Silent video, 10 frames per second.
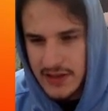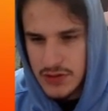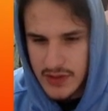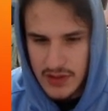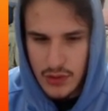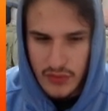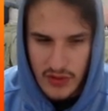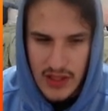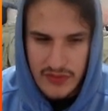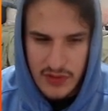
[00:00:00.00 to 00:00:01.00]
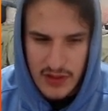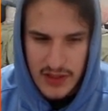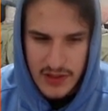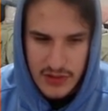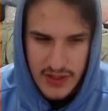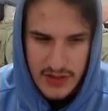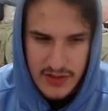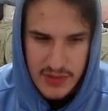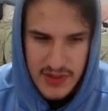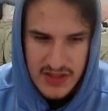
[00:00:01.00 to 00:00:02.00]
you can over level a lot of
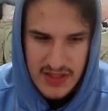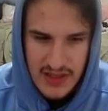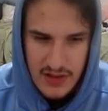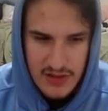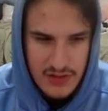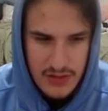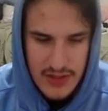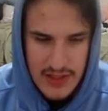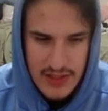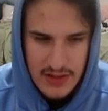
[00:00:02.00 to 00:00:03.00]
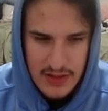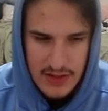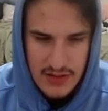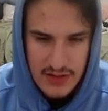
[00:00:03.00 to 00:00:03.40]
trainers, but it's kind of hard to do that in here.